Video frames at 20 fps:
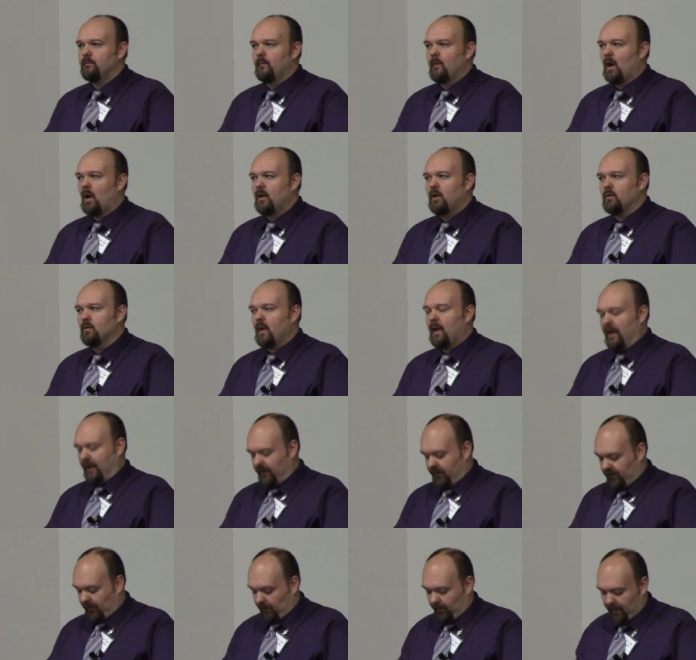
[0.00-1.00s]
Are you
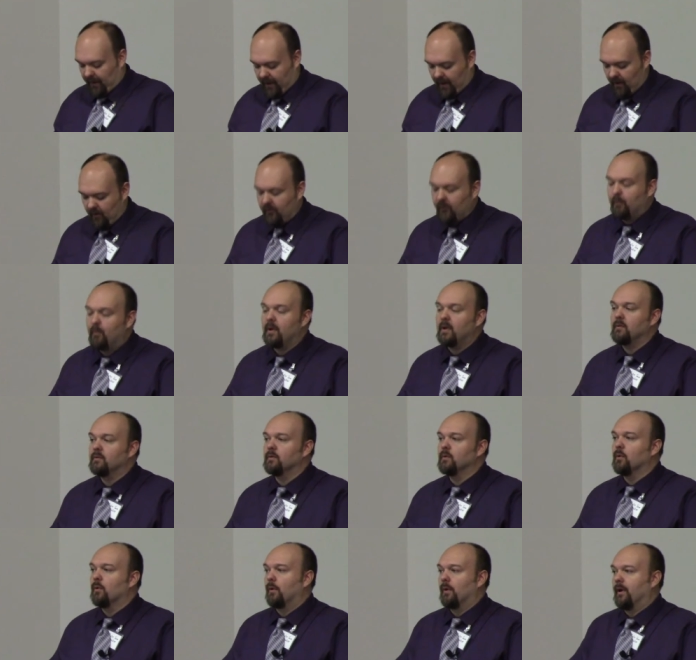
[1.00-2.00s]
letting something else be
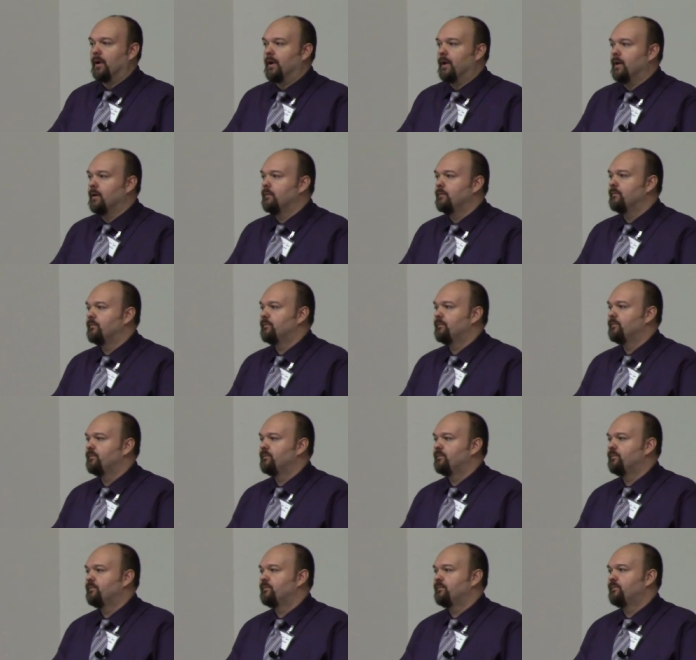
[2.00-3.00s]
Lord?
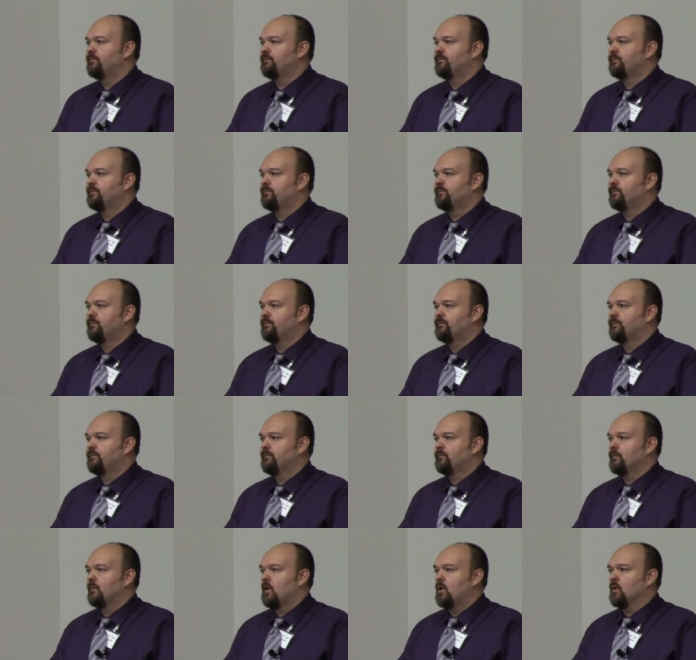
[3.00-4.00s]

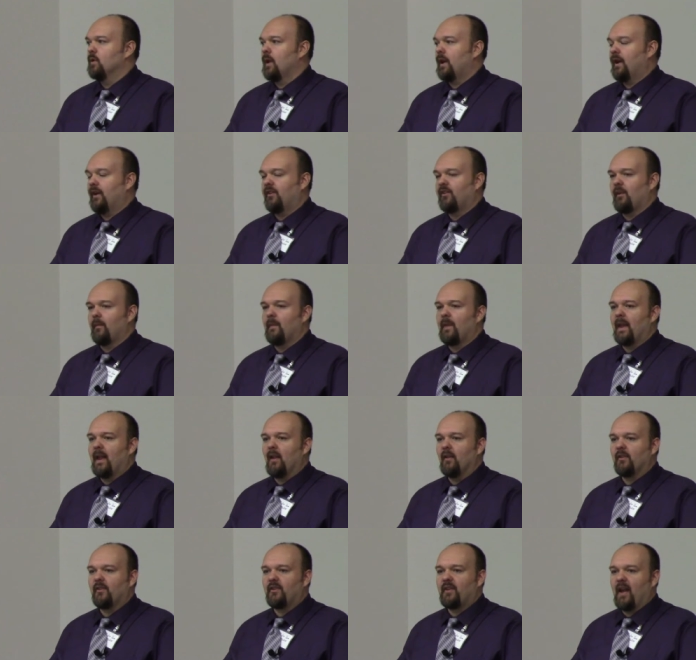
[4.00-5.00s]
Are you letting something
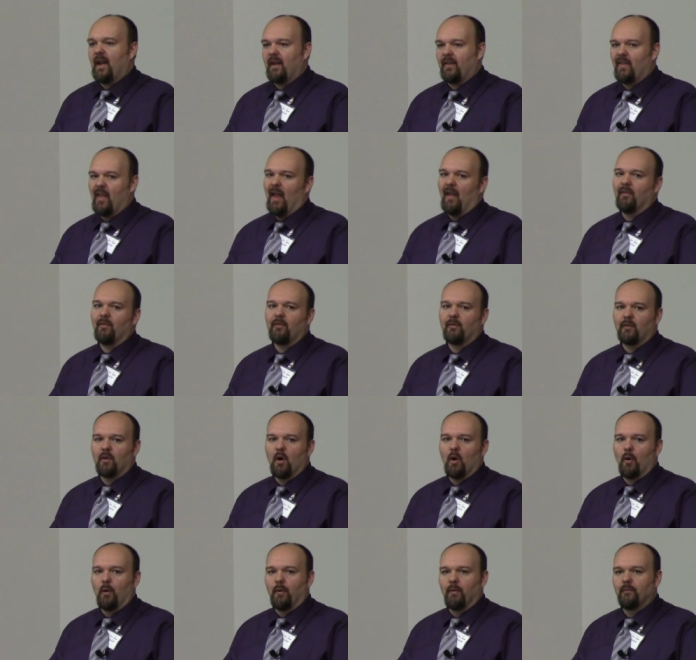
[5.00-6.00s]
else take that
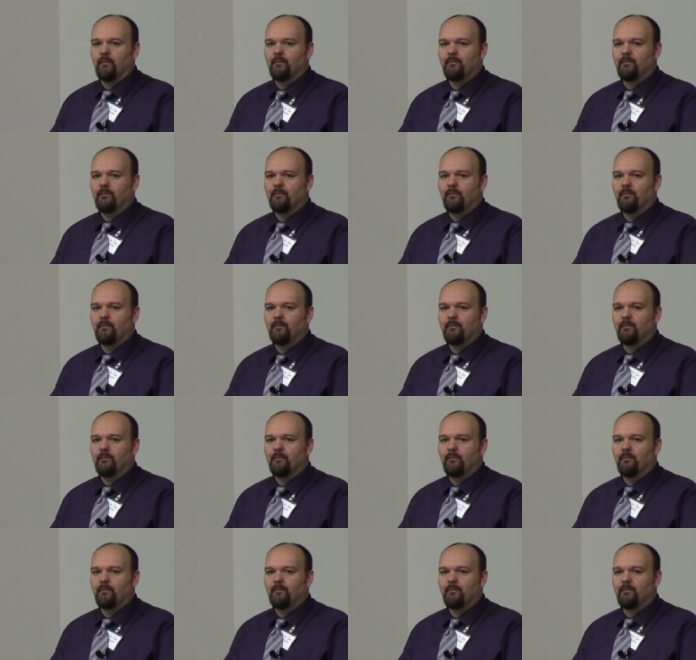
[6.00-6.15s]
throne?